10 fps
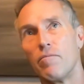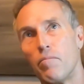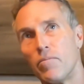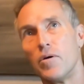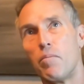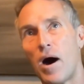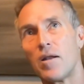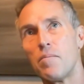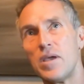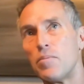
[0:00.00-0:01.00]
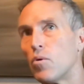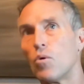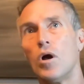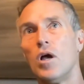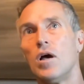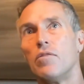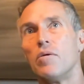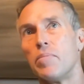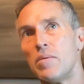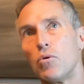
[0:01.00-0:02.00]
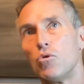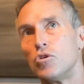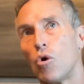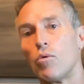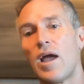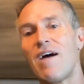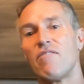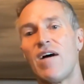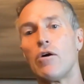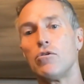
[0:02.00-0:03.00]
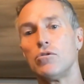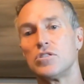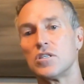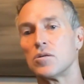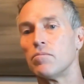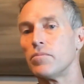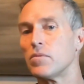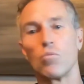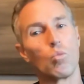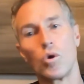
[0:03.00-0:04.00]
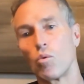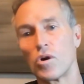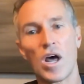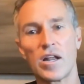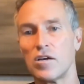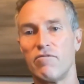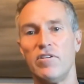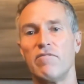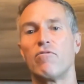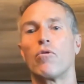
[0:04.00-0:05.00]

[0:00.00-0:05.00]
the bottom people, the people who don't have a value system, we're not a good fit for.